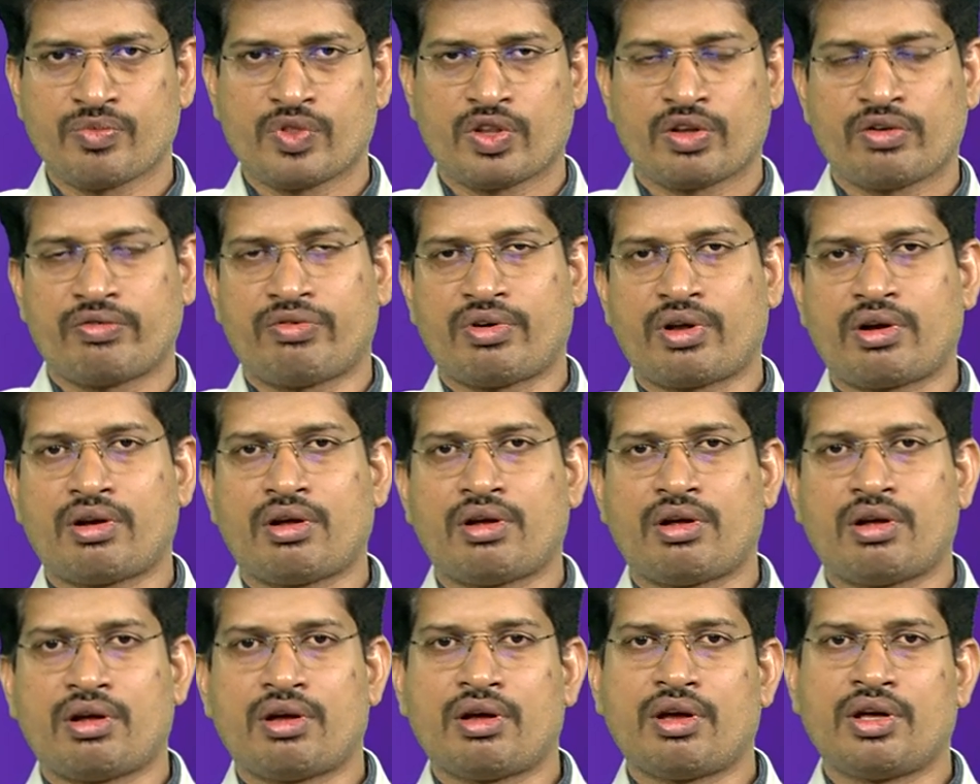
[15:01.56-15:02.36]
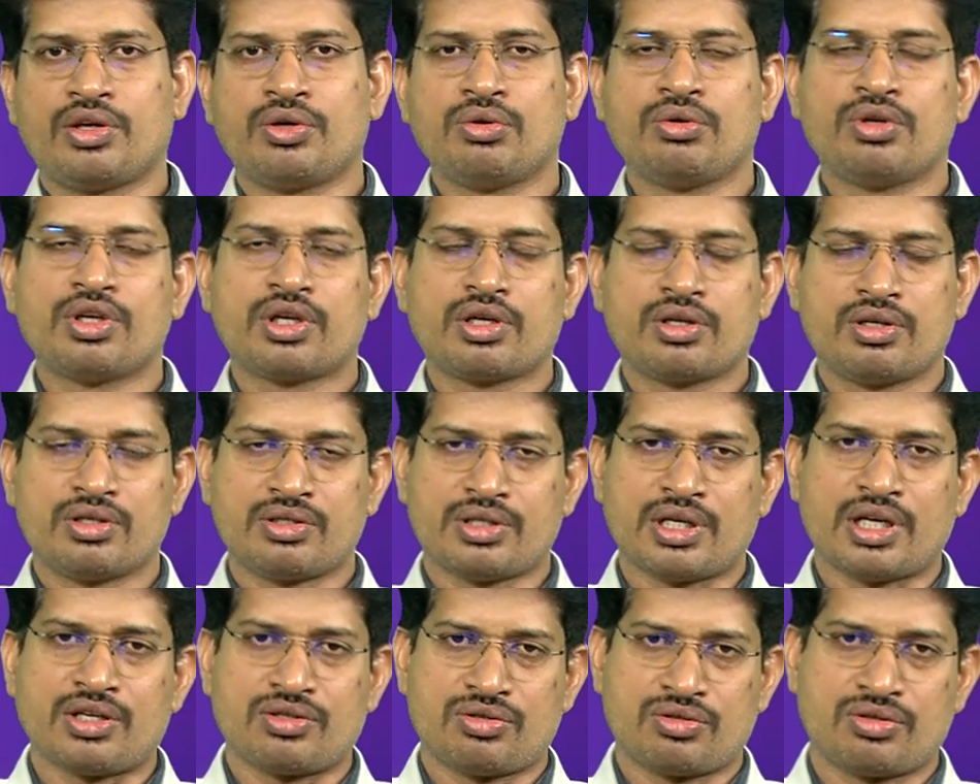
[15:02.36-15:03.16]
for a, a unique
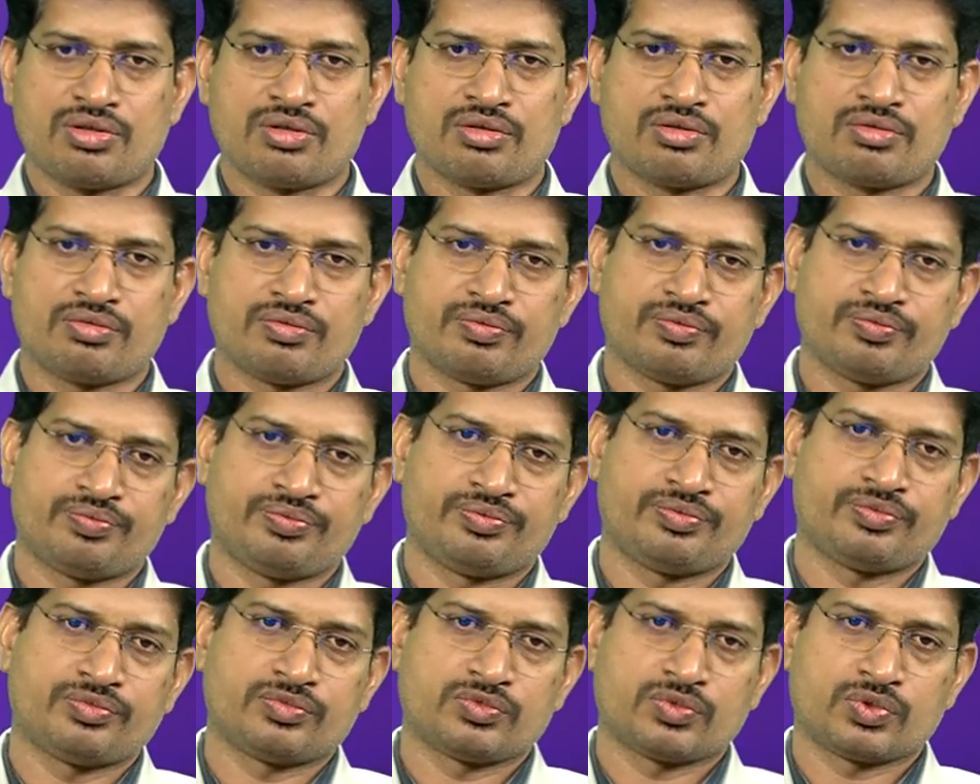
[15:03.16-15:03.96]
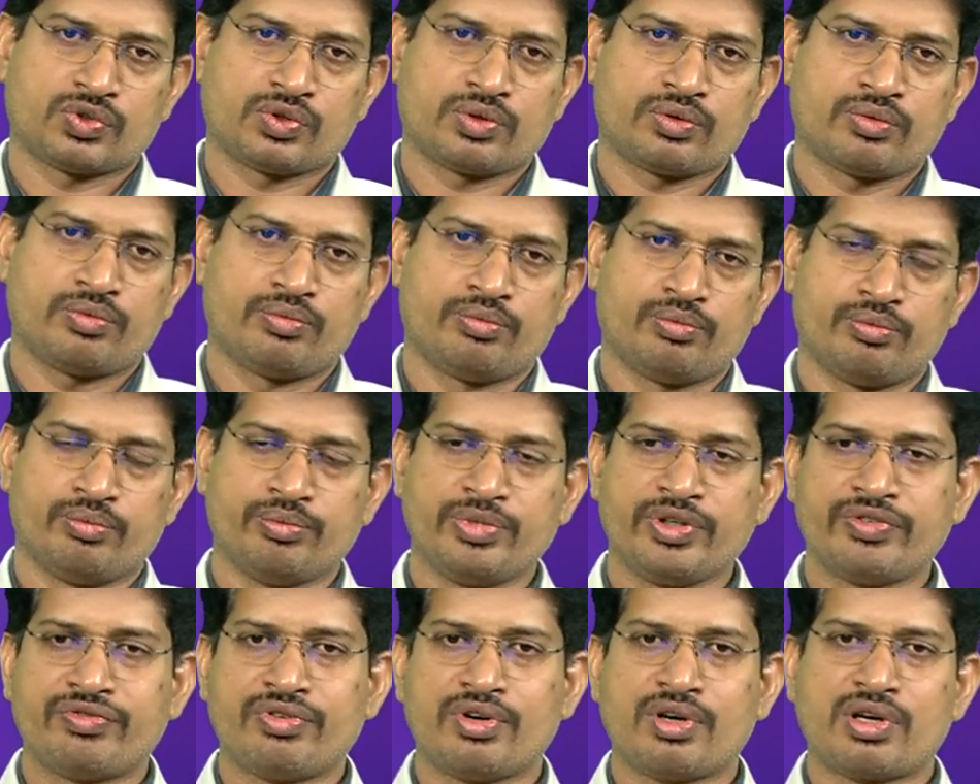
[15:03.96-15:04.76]
disaster
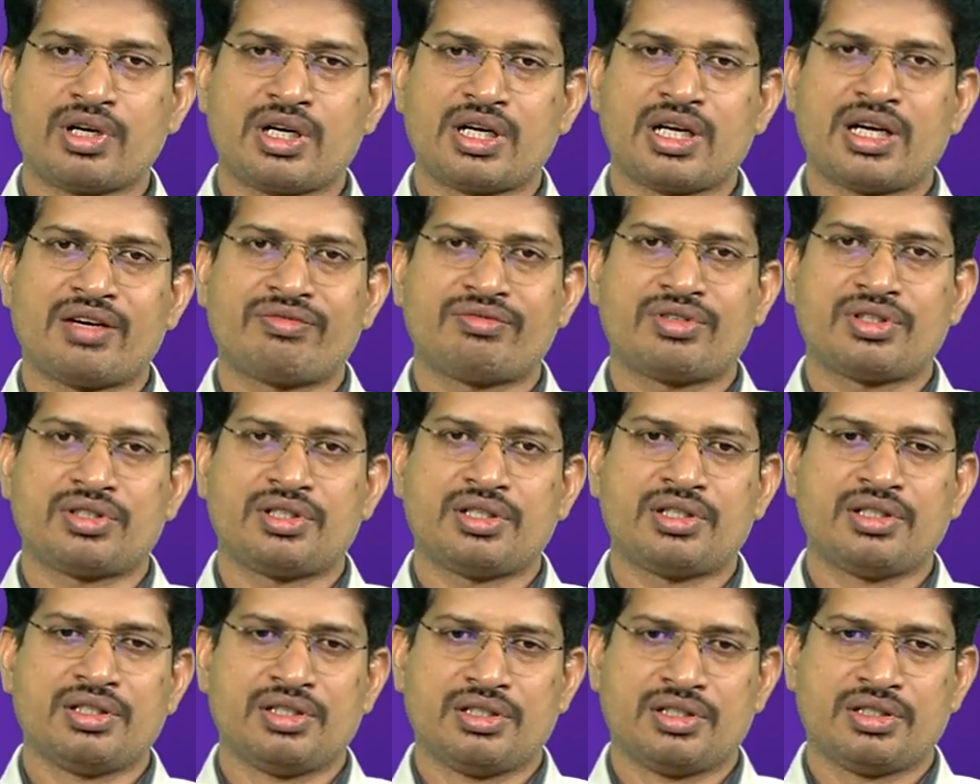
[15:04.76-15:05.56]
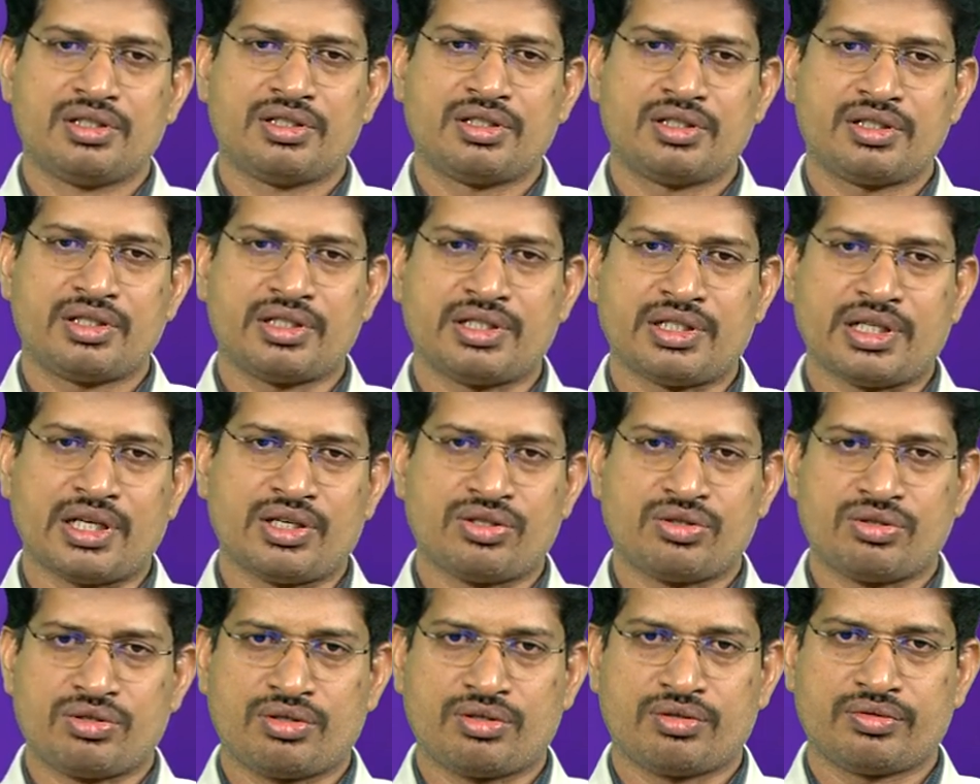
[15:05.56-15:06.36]
before and after the
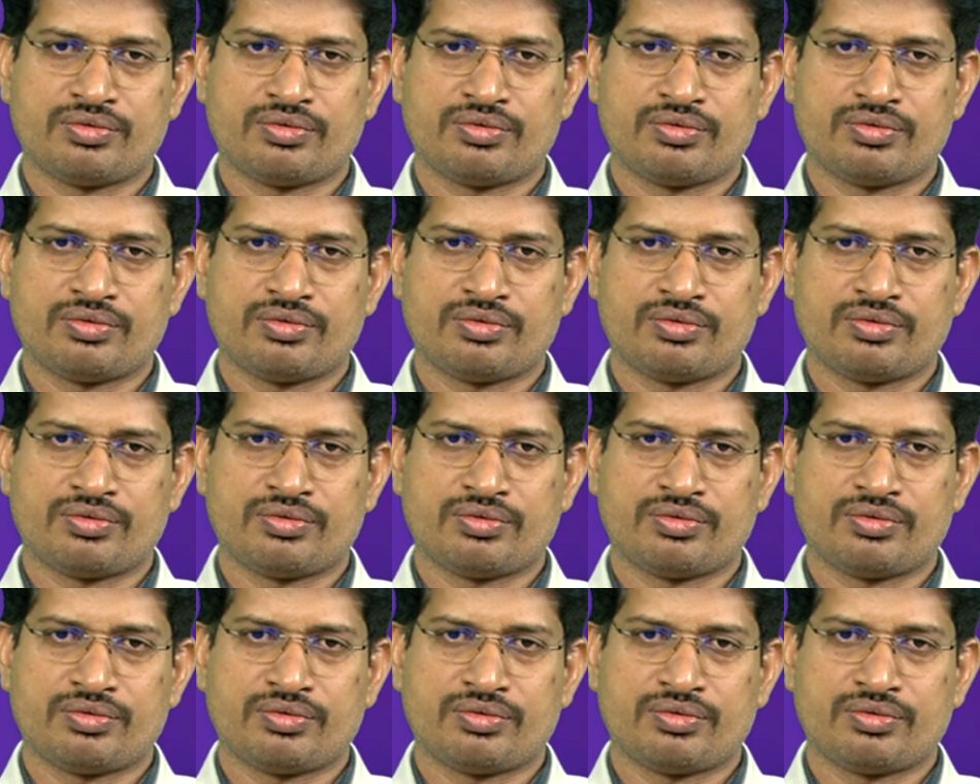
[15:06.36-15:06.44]
disaster.